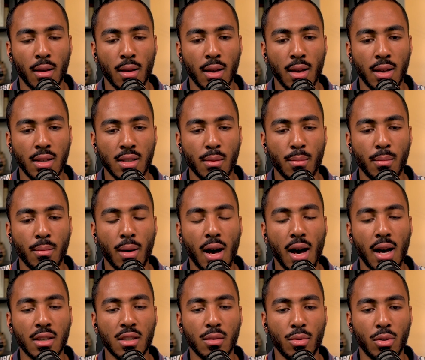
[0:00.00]
it's
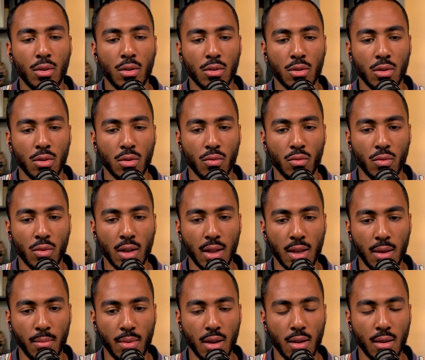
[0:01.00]
impossible to
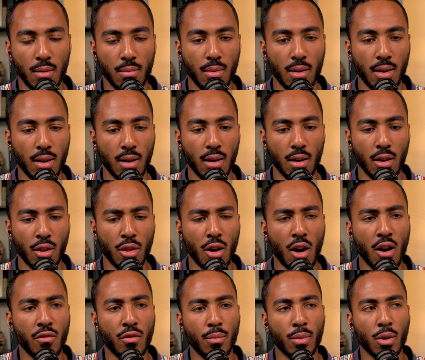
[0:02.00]
really be a
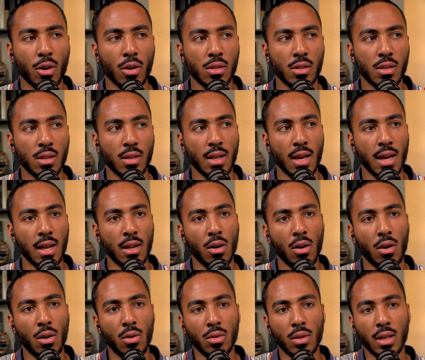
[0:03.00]
thoughtful person and
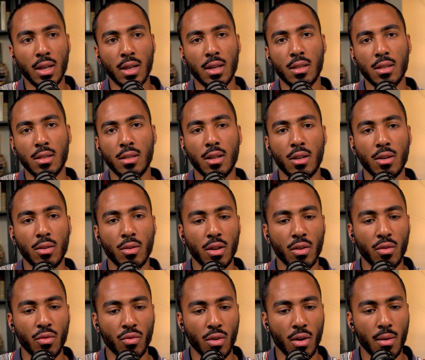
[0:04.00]
only consider it
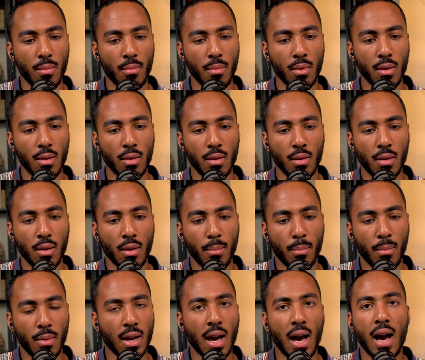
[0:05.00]
from
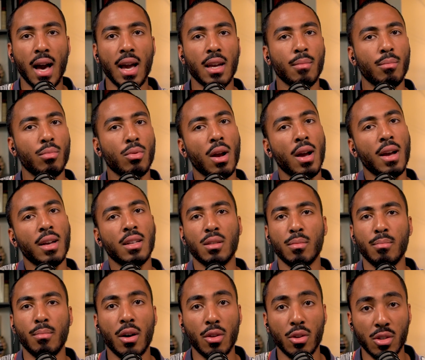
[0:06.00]
Ma'Khia Bryant's
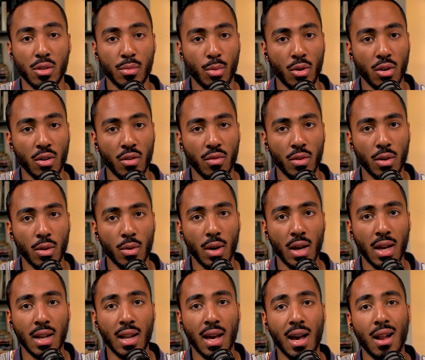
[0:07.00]
mother's point of view,
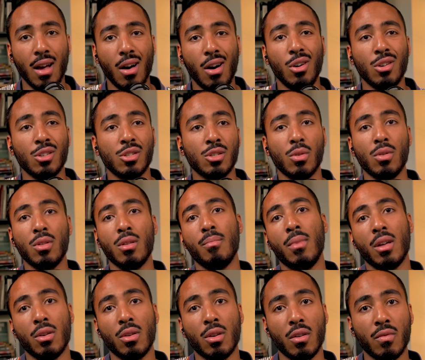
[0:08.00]
and not also the
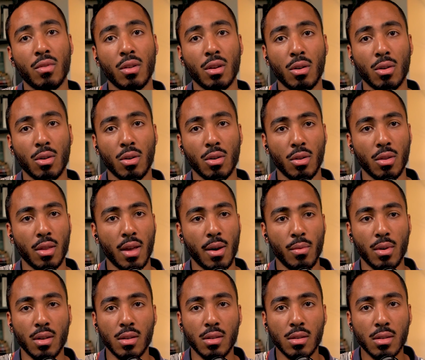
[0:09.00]
mother of the girl that
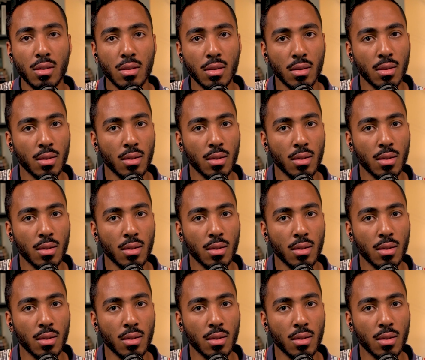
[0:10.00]
was